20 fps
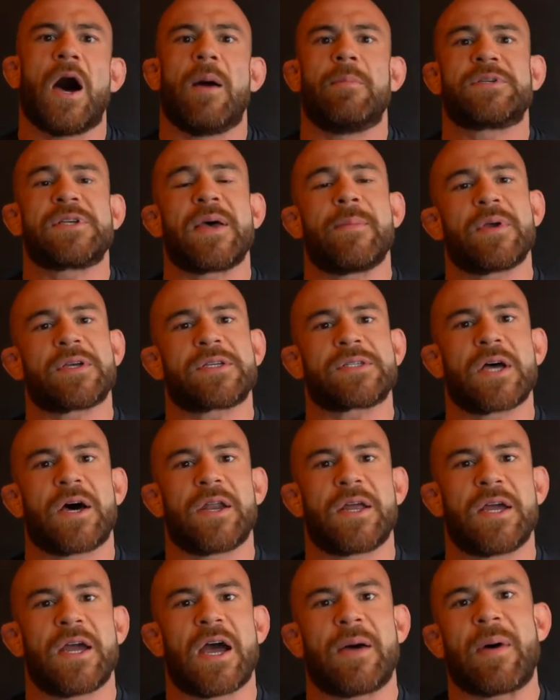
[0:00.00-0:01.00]
sent me a
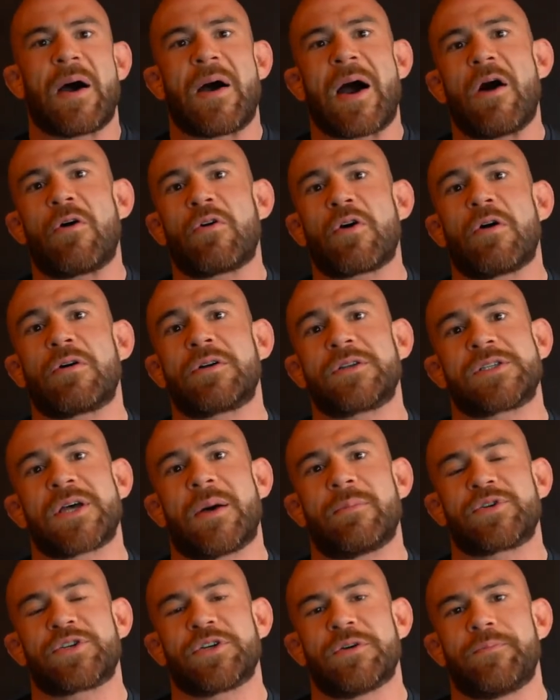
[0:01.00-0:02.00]
study about alcohol
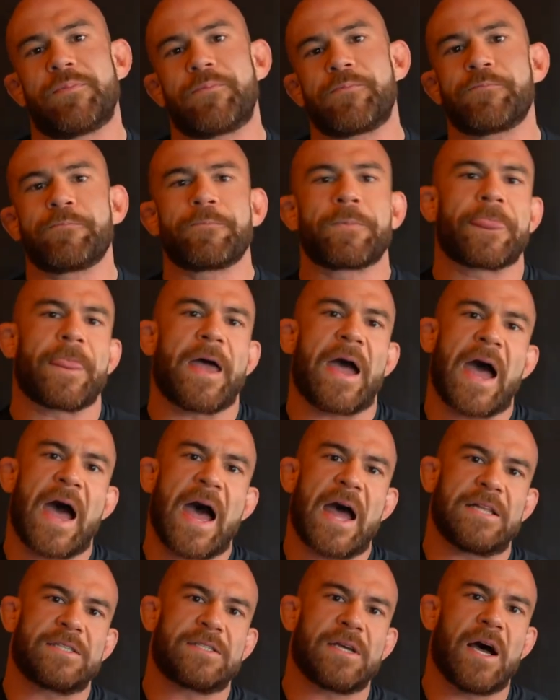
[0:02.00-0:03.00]
consumption
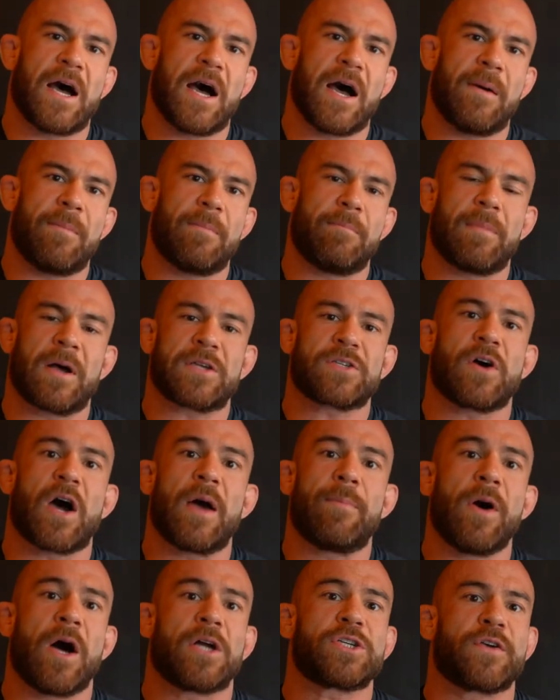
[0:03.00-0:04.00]
and muscle
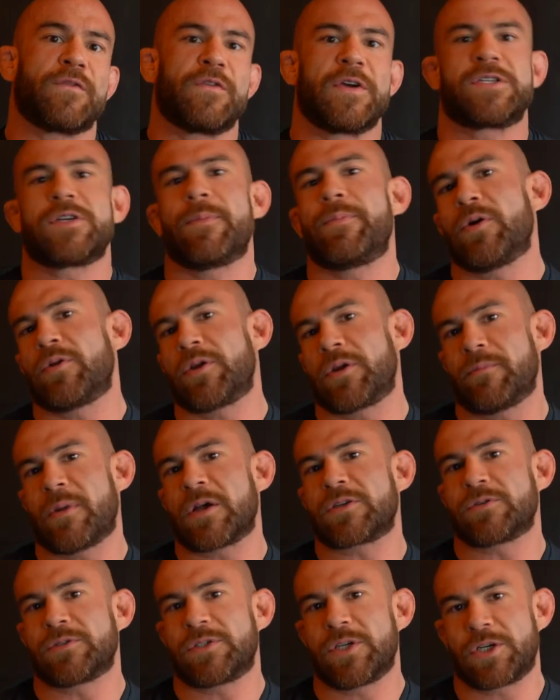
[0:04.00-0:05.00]
hypertrophy, so building
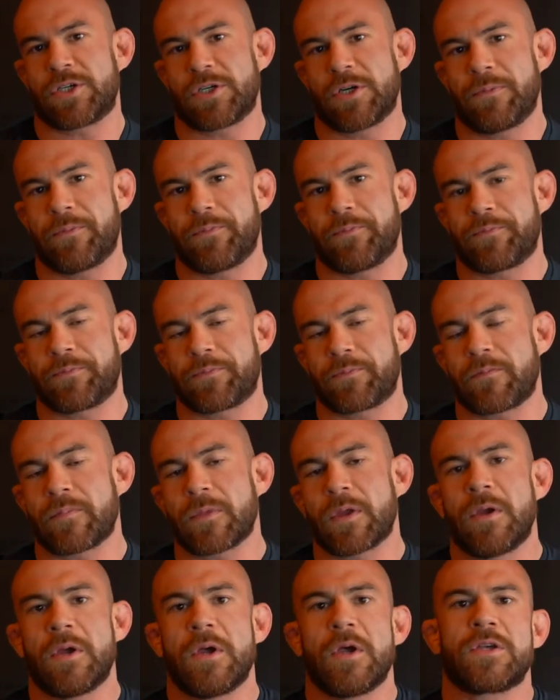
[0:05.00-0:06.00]
muscle tissue.
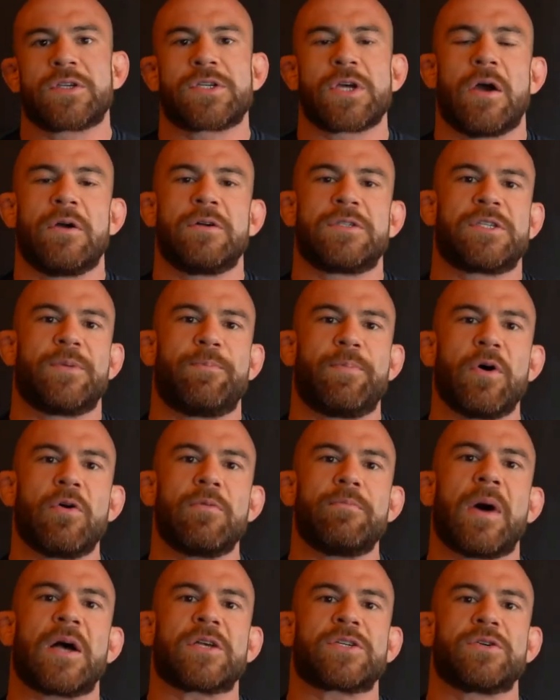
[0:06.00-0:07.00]
So to
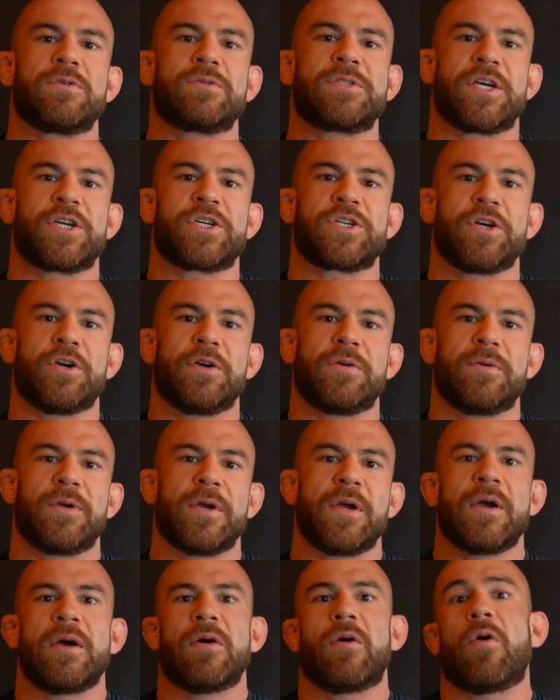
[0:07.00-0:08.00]
build muscle tissue
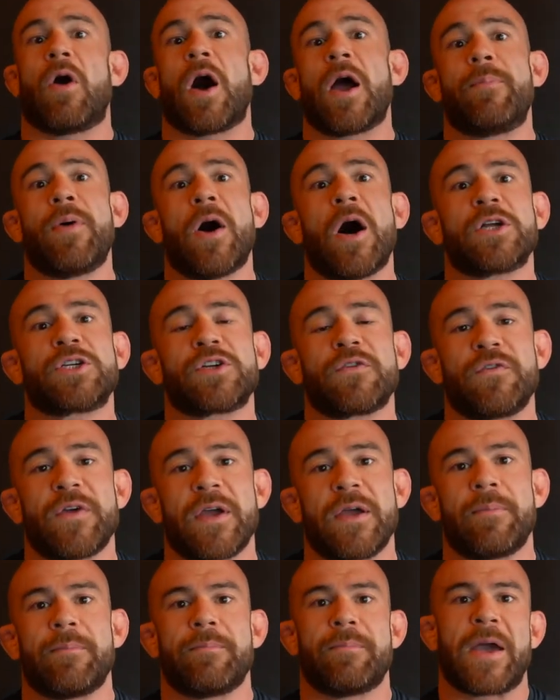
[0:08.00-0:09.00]
or
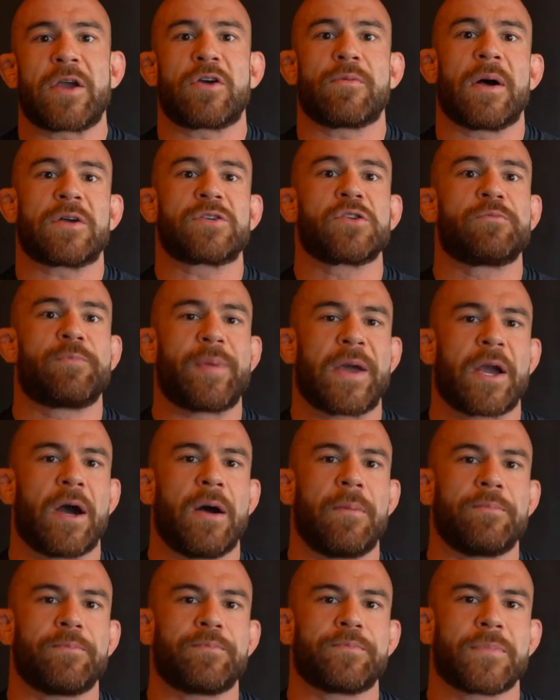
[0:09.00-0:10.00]
hypertrophy, make your muscles
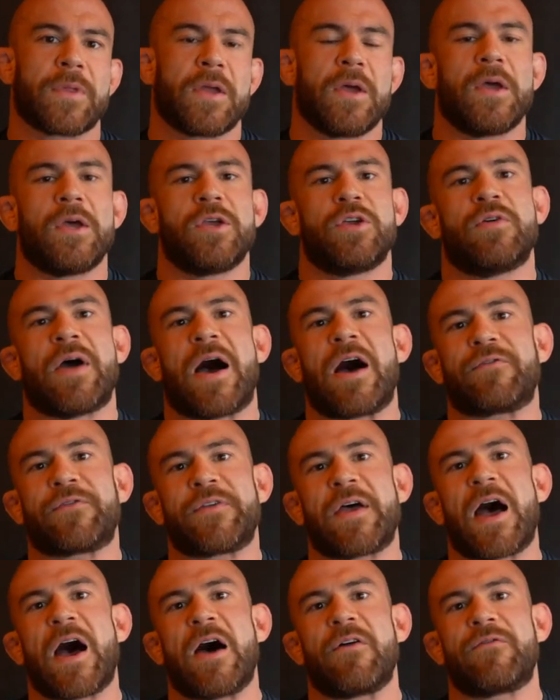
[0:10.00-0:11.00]
bigger, you have
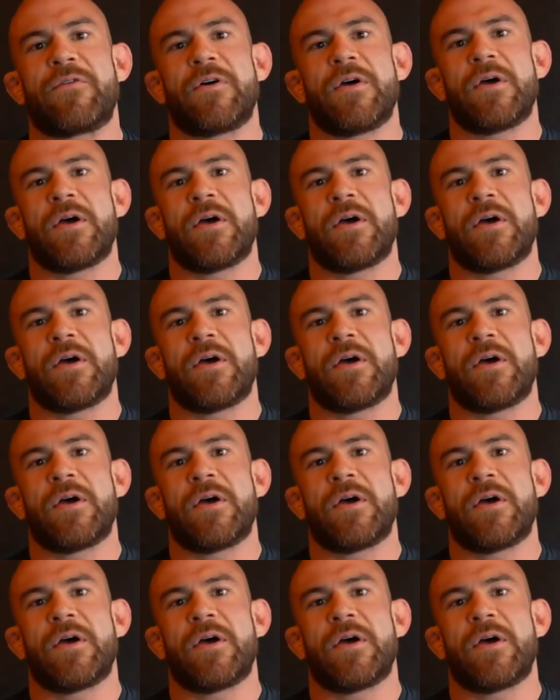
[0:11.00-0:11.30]
to have